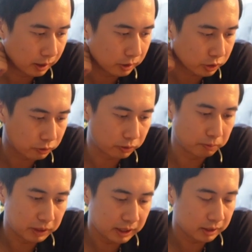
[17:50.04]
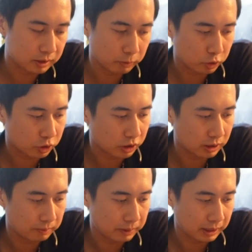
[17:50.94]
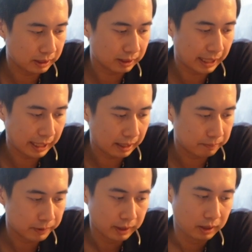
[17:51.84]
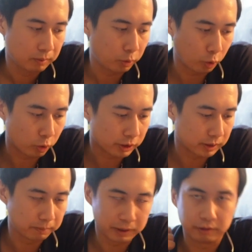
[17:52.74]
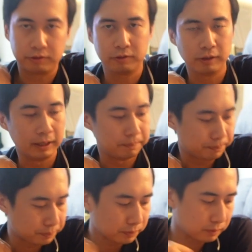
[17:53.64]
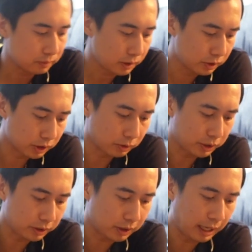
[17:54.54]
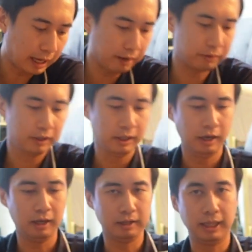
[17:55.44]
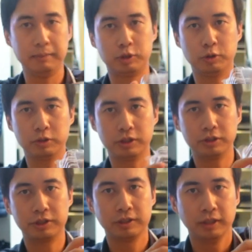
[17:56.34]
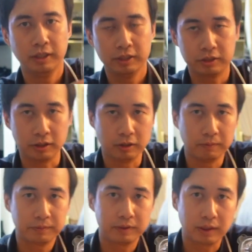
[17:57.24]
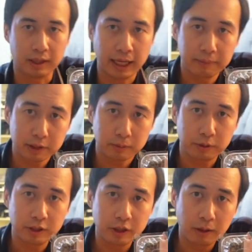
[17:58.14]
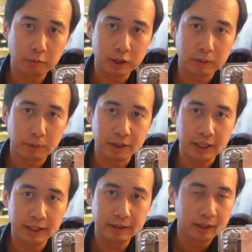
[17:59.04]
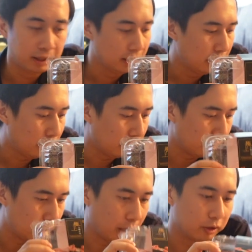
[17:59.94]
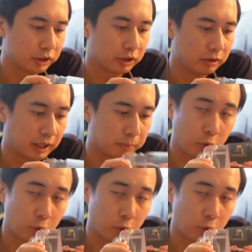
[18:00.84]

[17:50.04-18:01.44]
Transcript: So for me, it's mostly going to be lamb, pork, and beef, right? So here I have lamb shoulders. So lamb is a pretty common one to put in. I also like